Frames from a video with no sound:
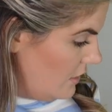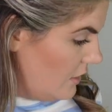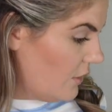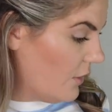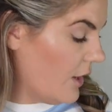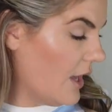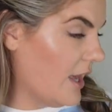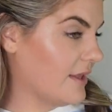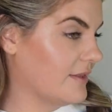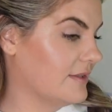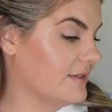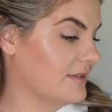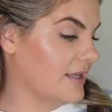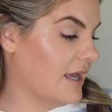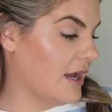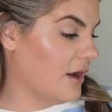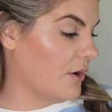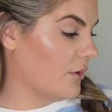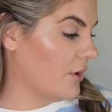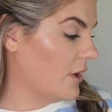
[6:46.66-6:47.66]
Okay,
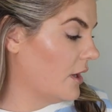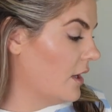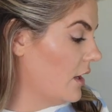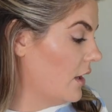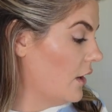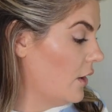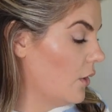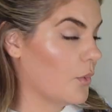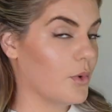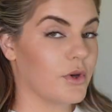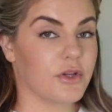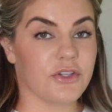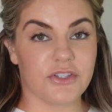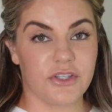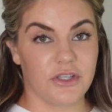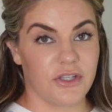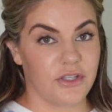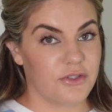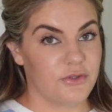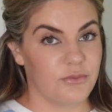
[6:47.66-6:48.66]
now we're just
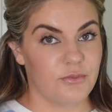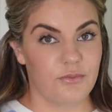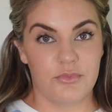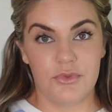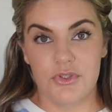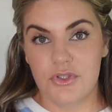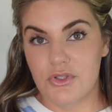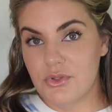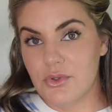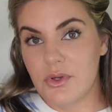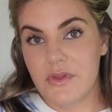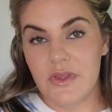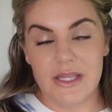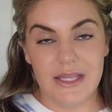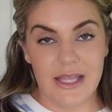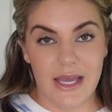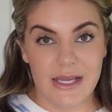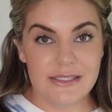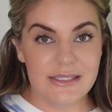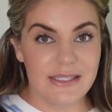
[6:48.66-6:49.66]
gonna do the
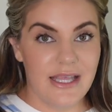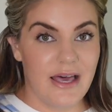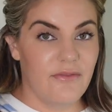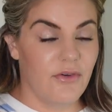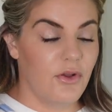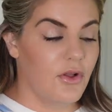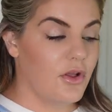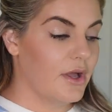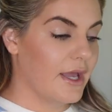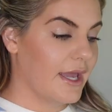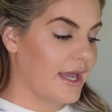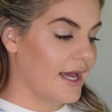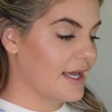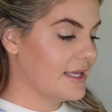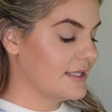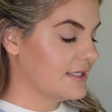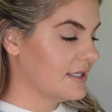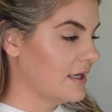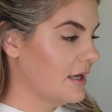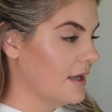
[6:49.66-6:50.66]
next level,
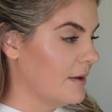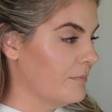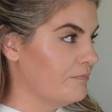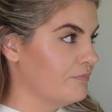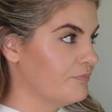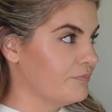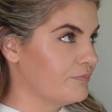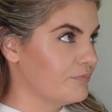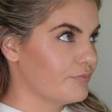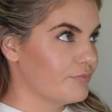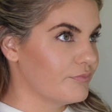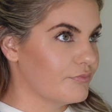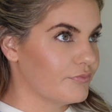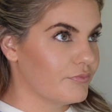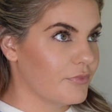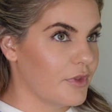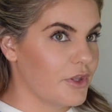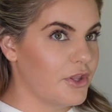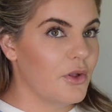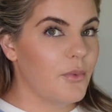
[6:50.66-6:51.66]
and
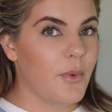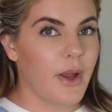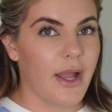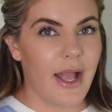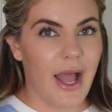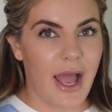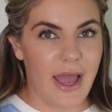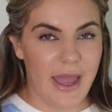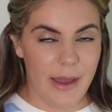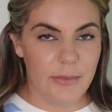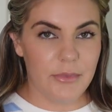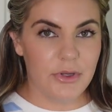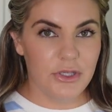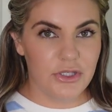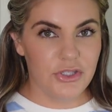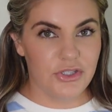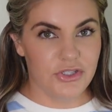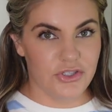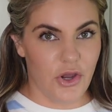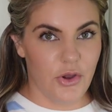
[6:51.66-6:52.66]
you know what, I am
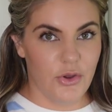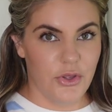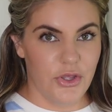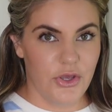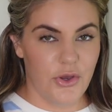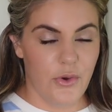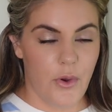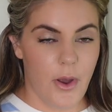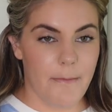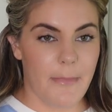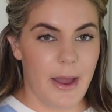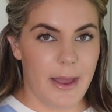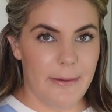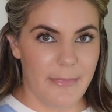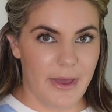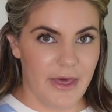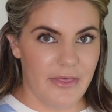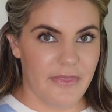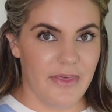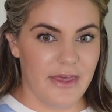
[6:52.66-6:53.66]
gonna show you my
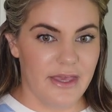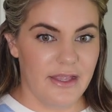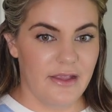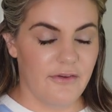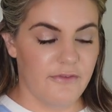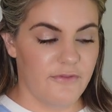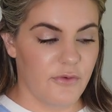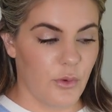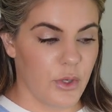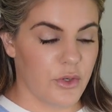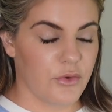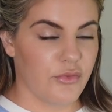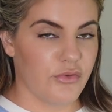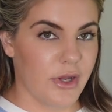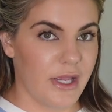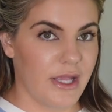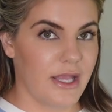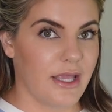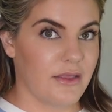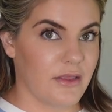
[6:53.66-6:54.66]
method for
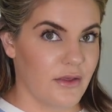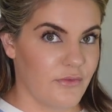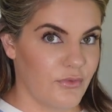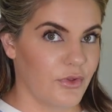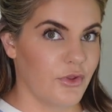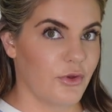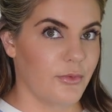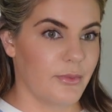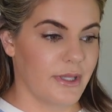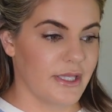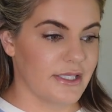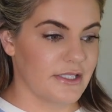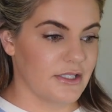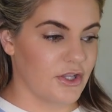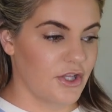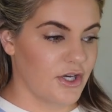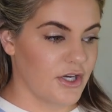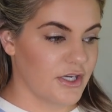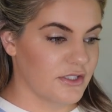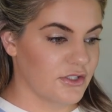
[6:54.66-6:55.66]
creating the voluminous
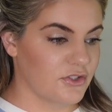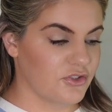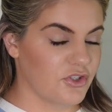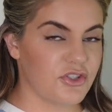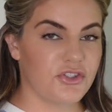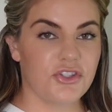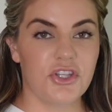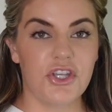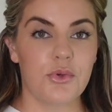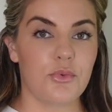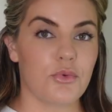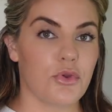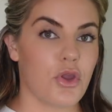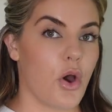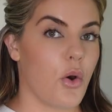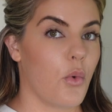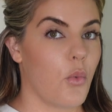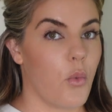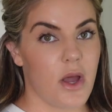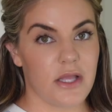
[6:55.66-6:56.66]
looks, just so you
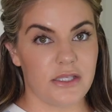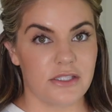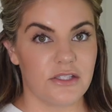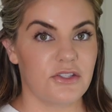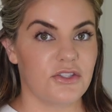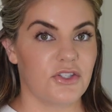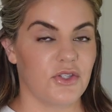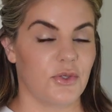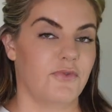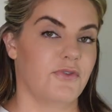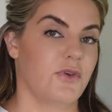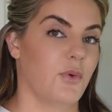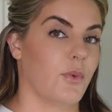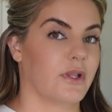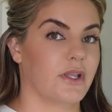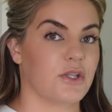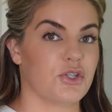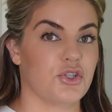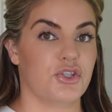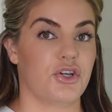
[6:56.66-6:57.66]
know what to do if you
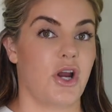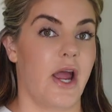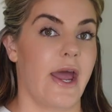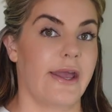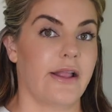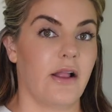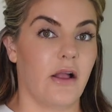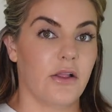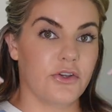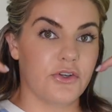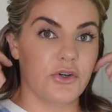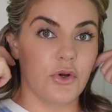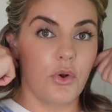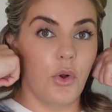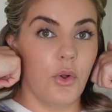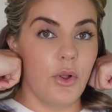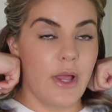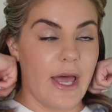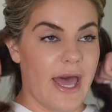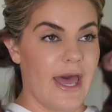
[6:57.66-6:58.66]
wanna try it on your
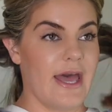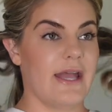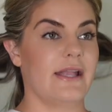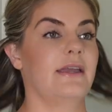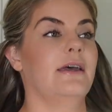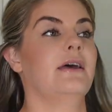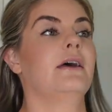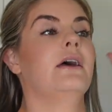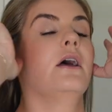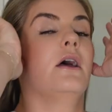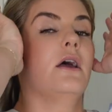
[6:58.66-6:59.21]
whole head.